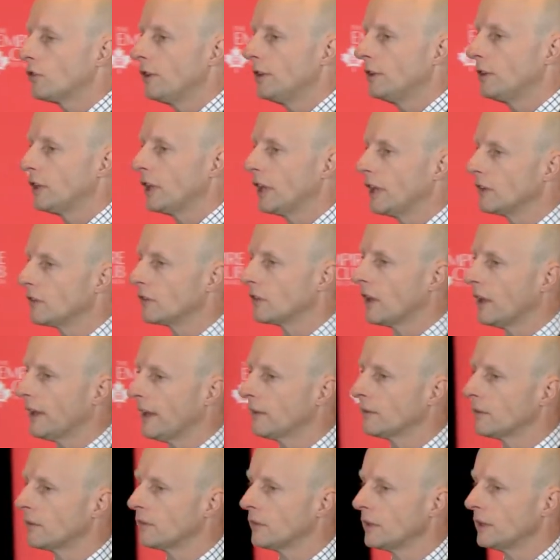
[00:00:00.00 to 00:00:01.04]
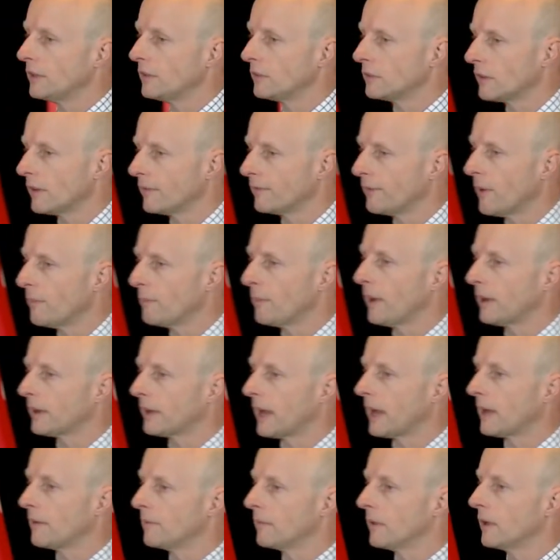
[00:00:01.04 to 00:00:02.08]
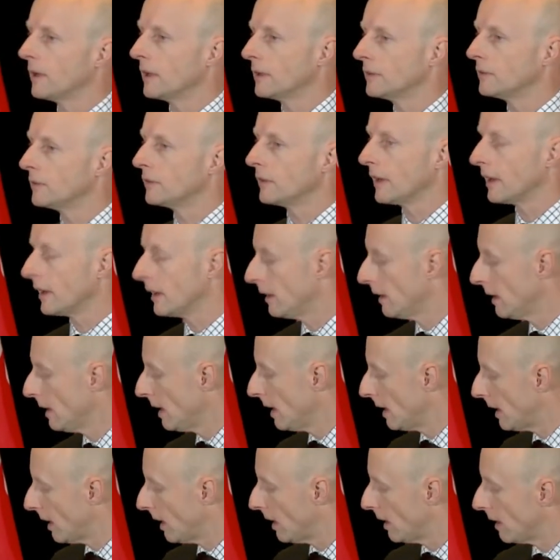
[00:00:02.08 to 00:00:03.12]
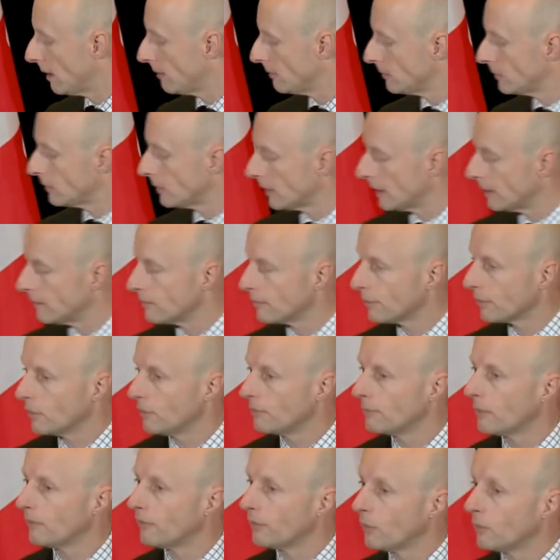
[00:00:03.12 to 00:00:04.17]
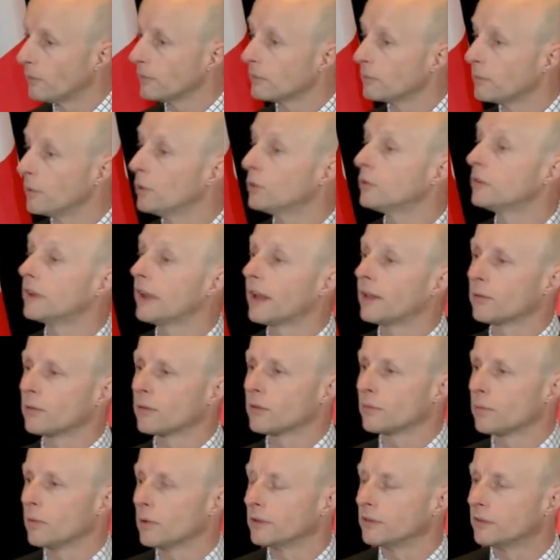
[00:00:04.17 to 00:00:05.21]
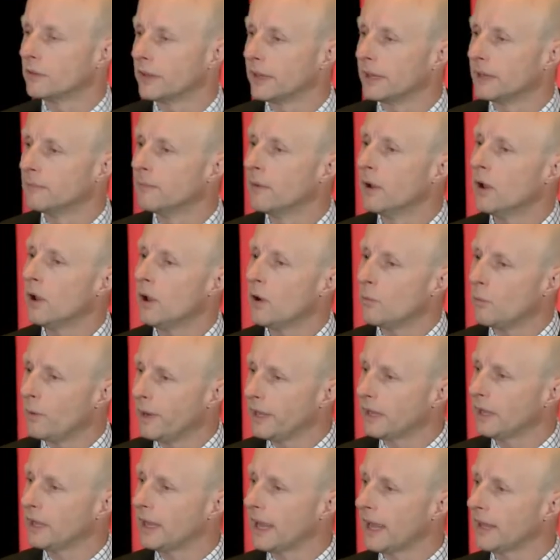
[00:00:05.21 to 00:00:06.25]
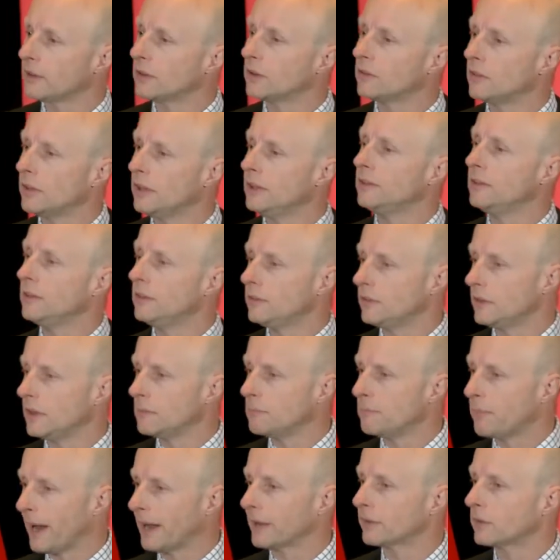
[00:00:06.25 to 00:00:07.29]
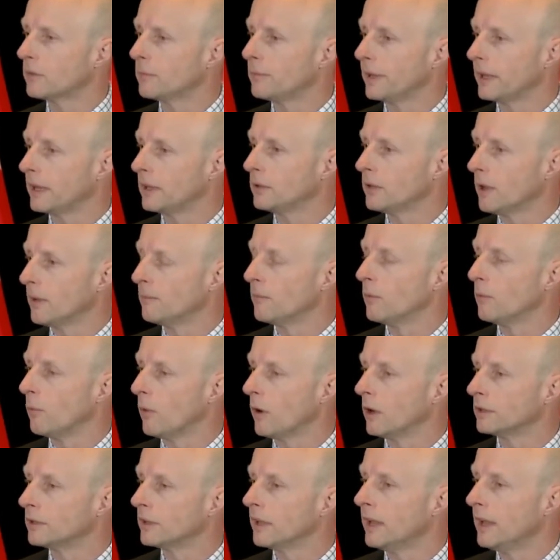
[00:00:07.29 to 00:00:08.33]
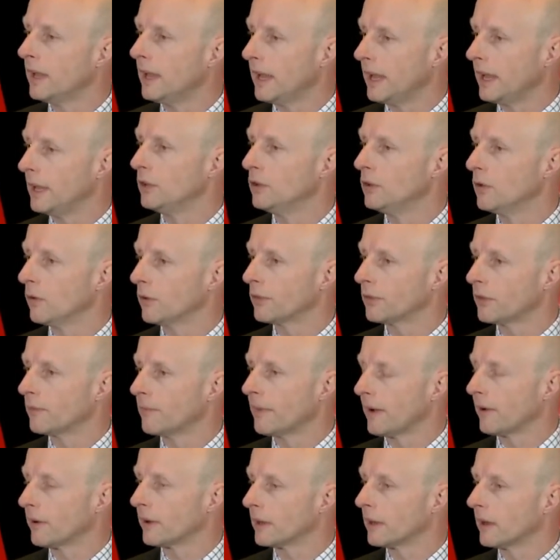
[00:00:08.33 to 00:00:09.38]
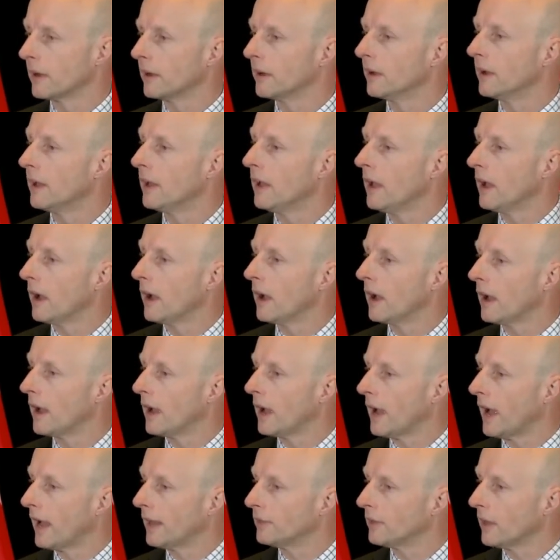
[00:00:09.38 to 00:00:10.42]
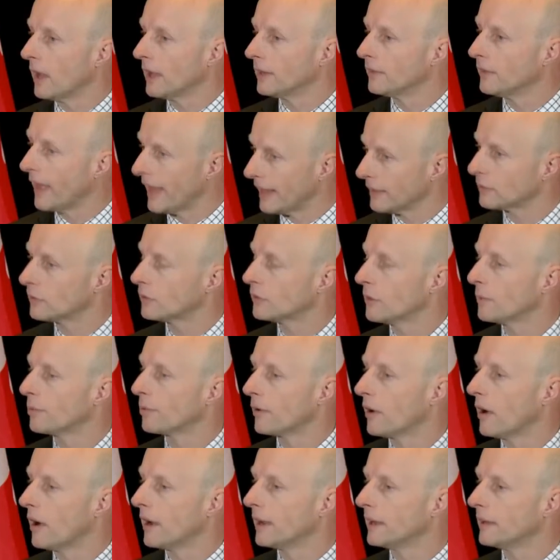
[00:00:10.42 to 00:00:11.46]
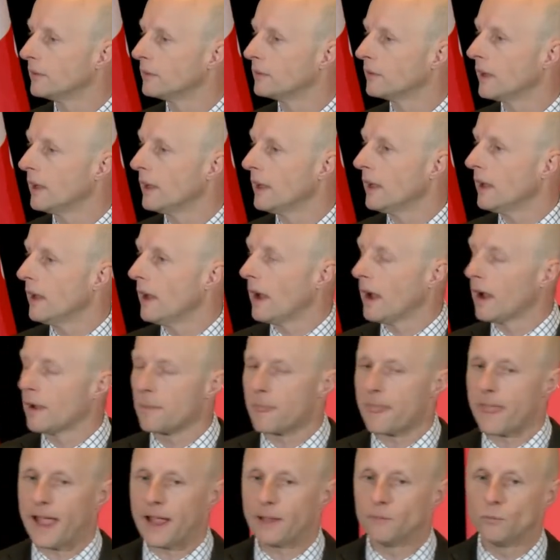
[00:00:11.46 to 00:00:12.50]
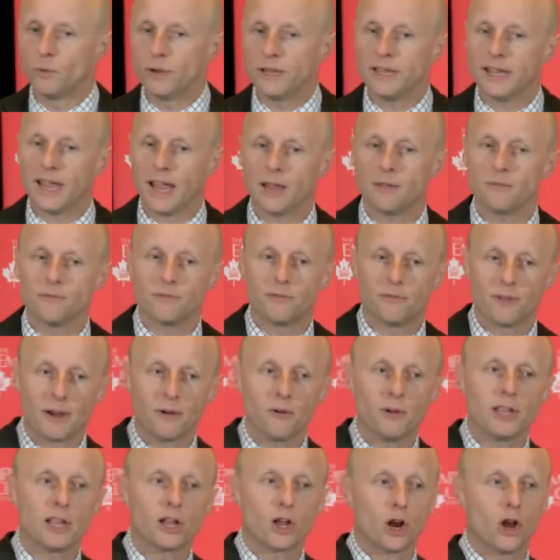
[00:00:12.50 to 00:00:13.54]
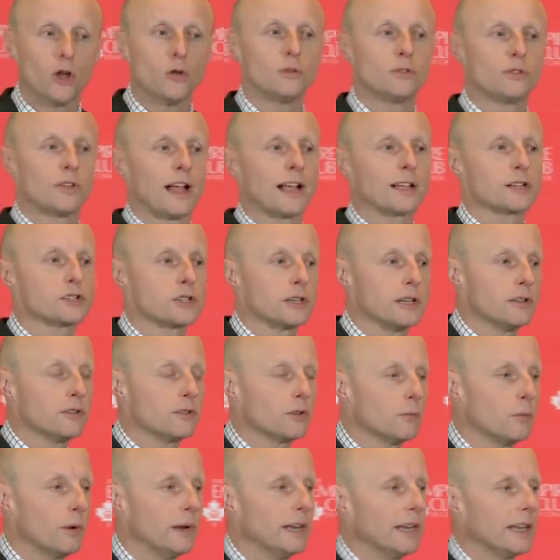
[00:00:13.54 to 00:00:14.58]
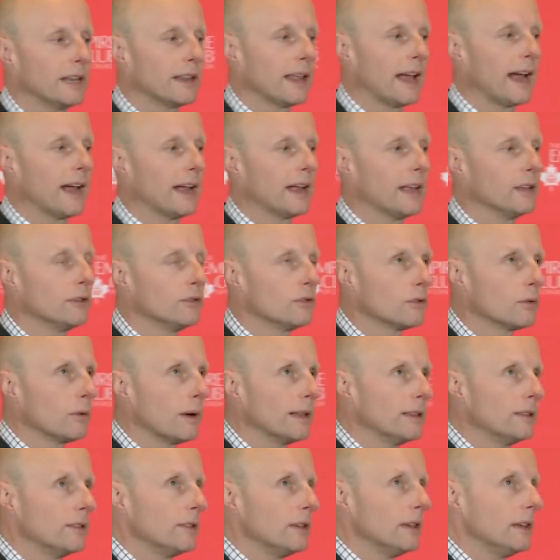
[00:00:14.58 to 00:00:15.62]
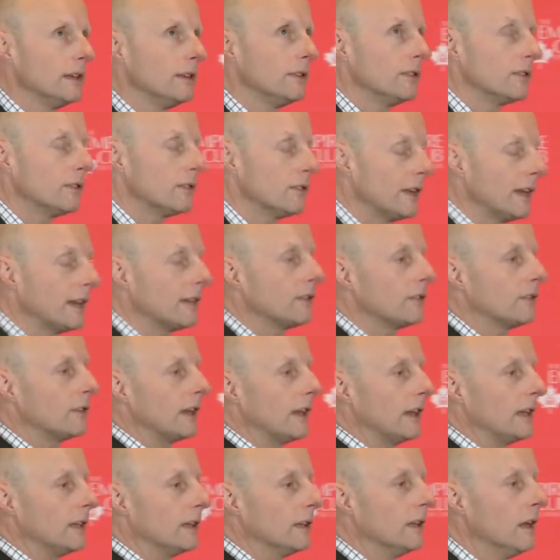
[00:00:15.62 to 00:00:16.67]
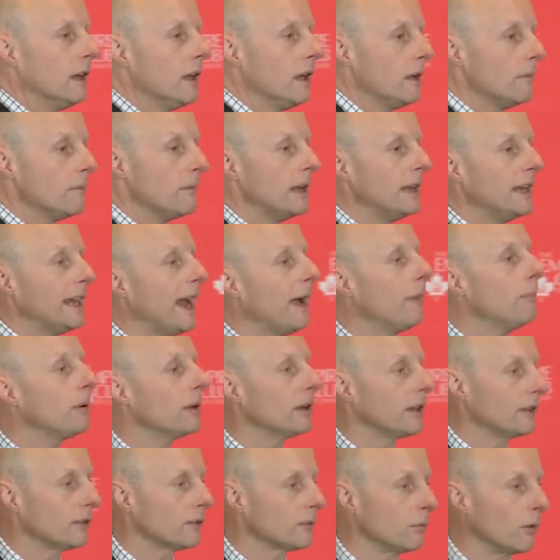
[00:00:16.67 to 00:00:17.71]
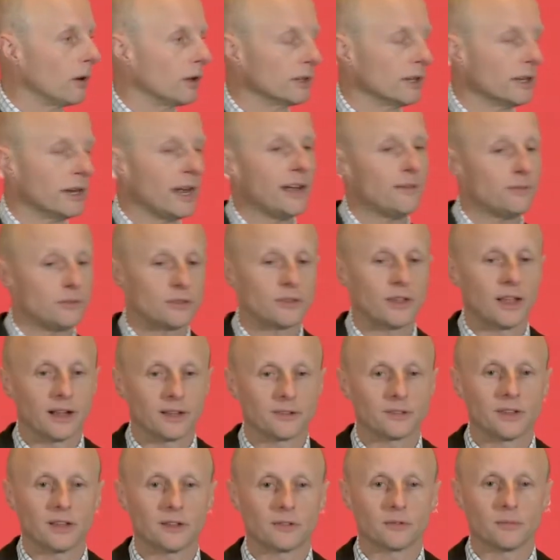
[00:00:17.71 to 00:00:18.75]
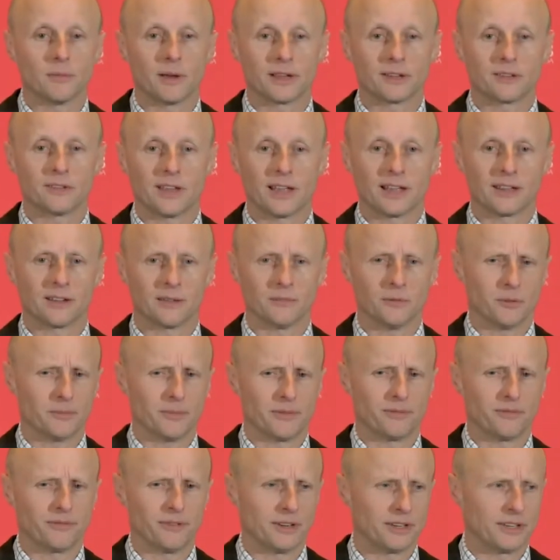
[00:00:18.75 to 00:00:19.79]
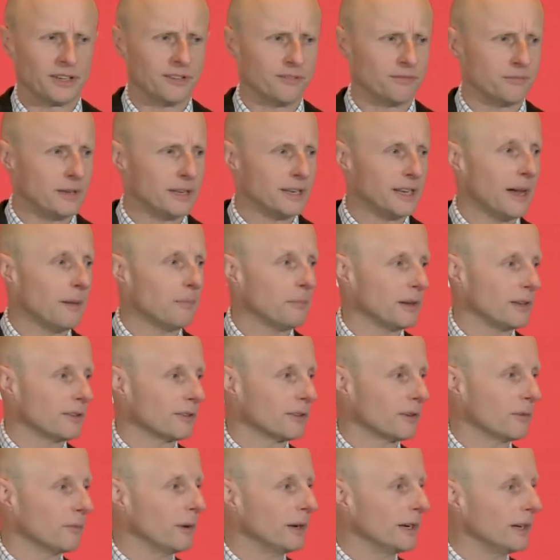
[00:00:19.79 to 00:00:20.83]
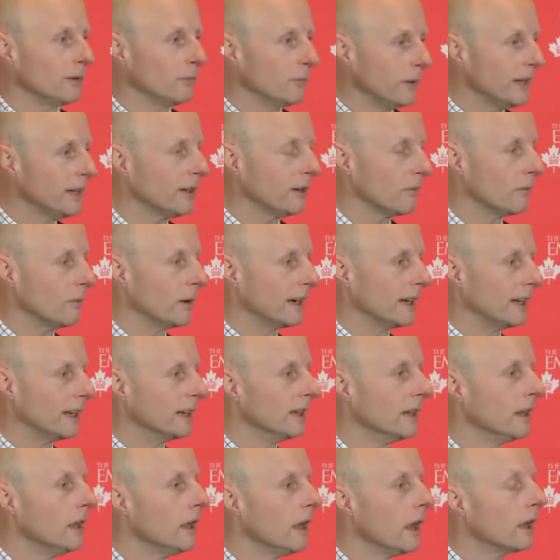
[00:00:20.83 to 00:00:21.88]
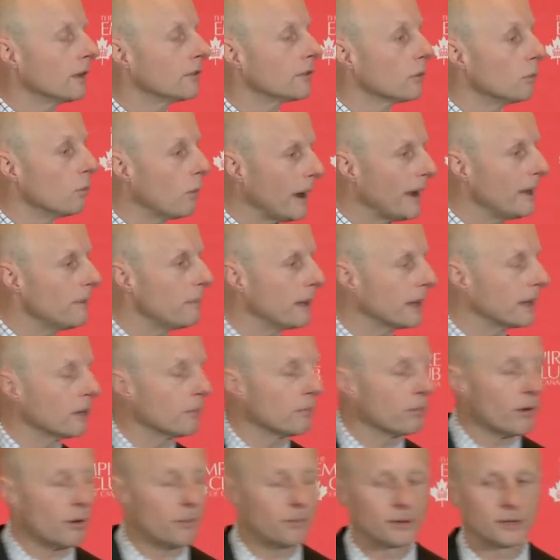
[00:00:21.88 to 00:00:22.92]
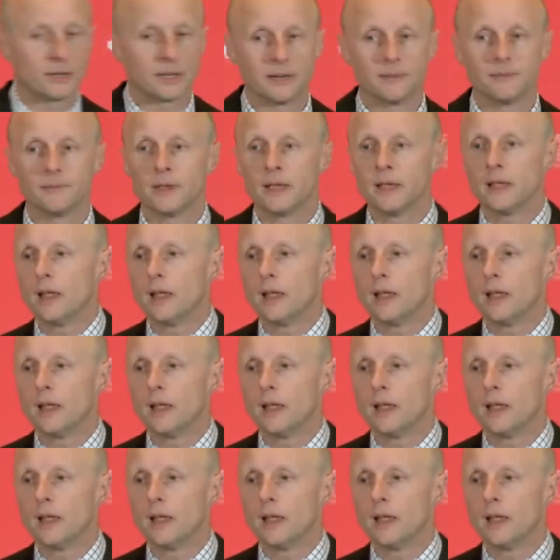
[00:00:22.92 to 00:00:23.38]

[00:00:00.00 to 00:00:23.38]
three things, cut out the silly stuff, up our game and, uh, and uh, improve performance, pull together as one team, we can get the TTC back to being number one in North America. Uh, and, and that's the prize. Um, and we came very close, actually, to winning that in 2016. Minneapolis won. And I have to say, I said to my exec, I'm not being funny, if Minneapolis can win it, we can win it. It's a way bigger property.